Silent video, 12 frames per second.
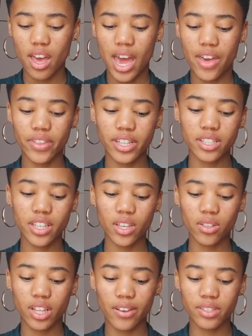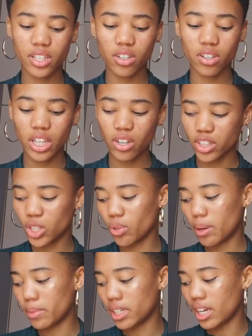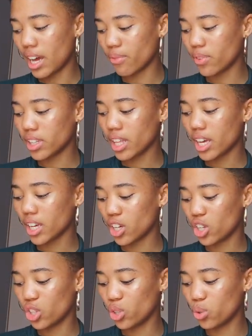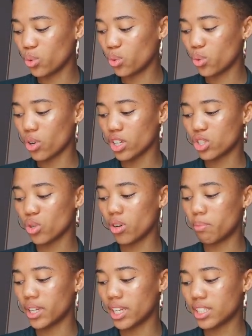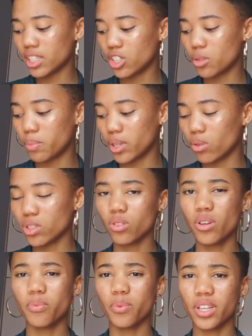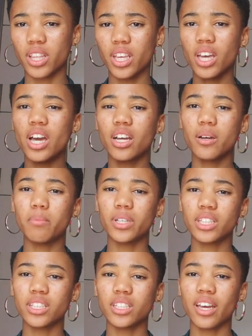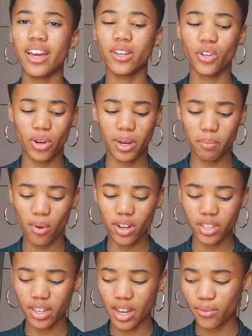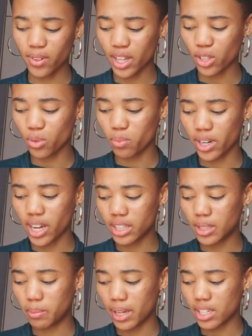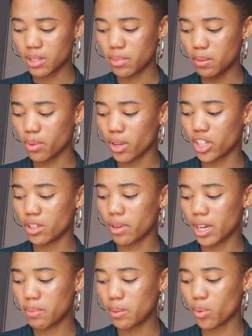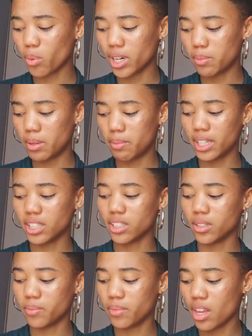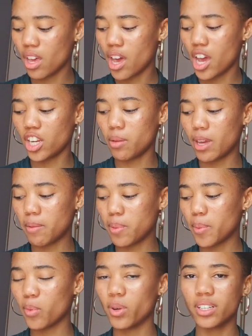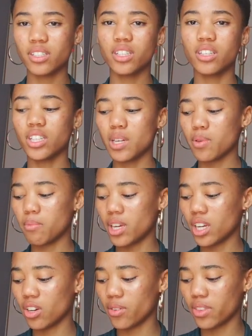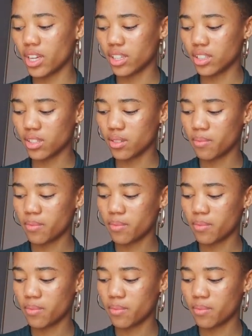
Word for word: and then say you love Segola got the remedy. I feel like you, it's your ability to be also a really committed and great partner. I feel like you bring out the best in people and you make people want to be better. And you make people want to see the deeper meaning of things.